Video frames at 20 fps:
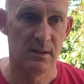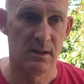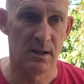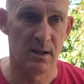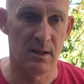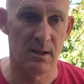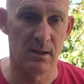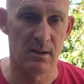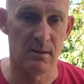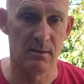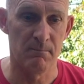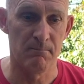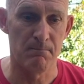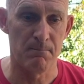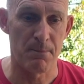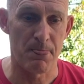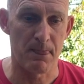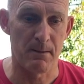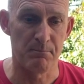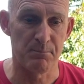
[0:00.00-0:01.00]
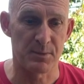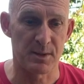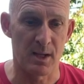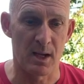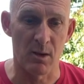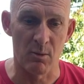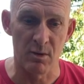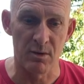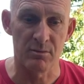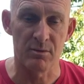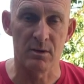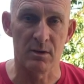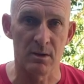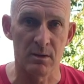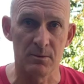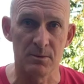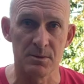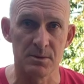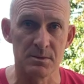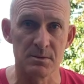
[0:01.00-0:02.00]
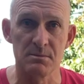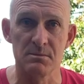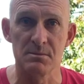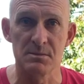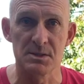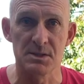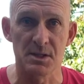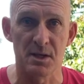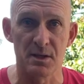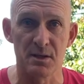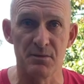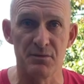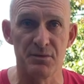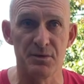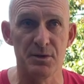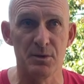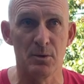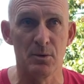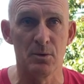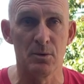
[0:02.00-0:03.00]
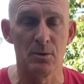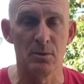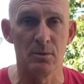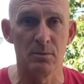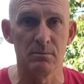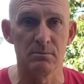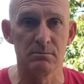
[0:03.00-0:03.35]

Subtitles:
However, I would say if you're